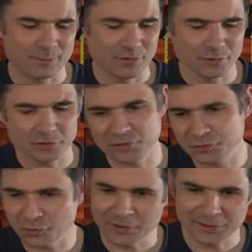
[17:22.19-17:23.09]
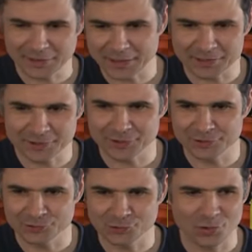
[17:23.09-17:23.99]
So you've got a joystick to
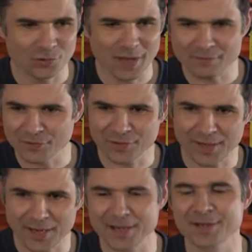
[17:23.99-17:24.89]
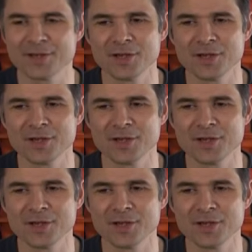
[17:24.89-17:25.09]
control everything.